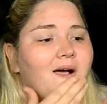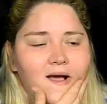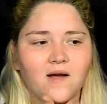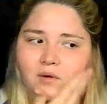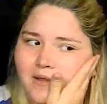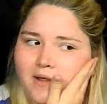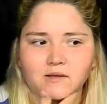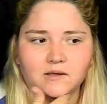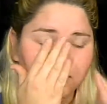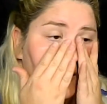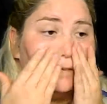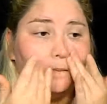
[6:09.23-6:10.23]
I really like
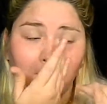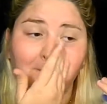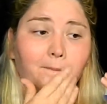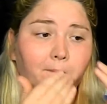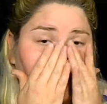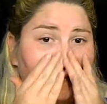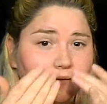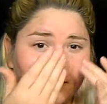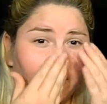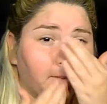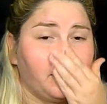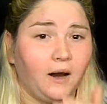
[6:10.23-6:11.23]
this base,
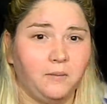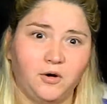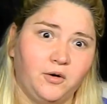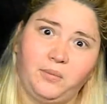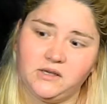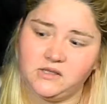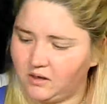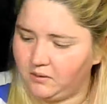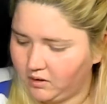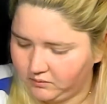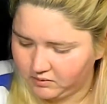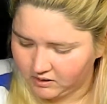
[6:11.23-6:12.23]
like primer base, and
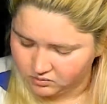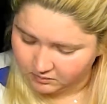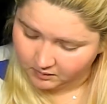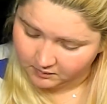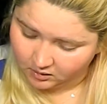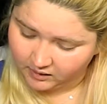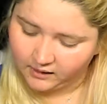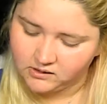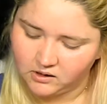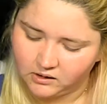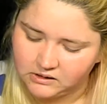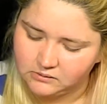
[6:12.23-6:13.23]
that's what I'm going to call it. Yeah, it's
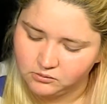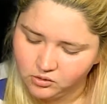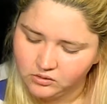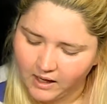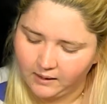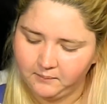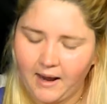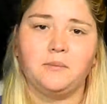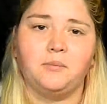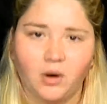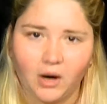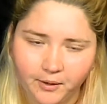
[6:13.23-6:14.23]
a smooth and matte
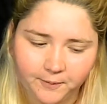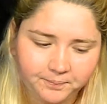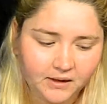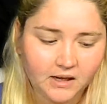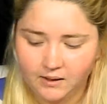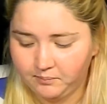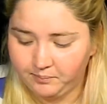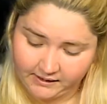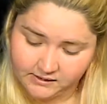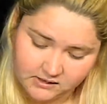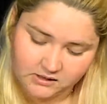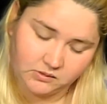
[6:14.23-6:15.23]
primer
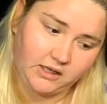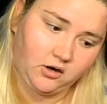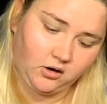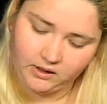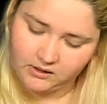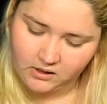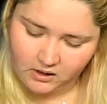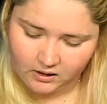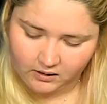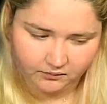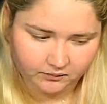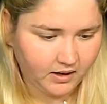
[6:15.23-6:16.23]
base is what they call it,
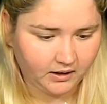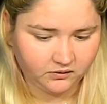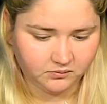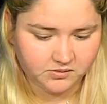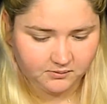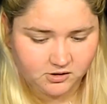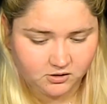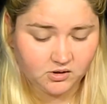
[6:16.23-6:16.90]
and it's from Temptu.